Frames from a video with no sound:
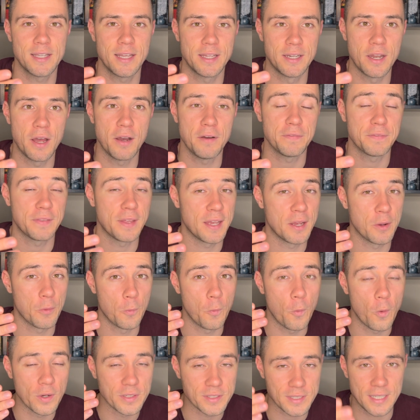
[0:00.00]
enough that it
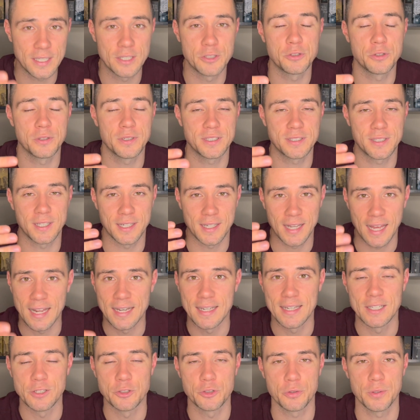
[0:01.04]
was interesting and
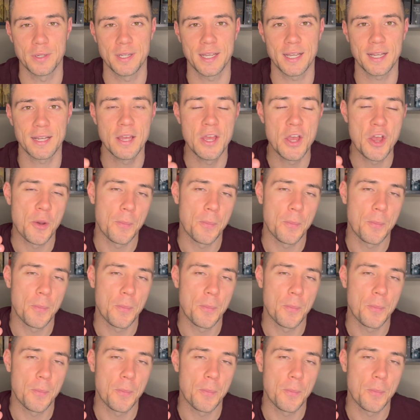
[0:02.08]
intriguing,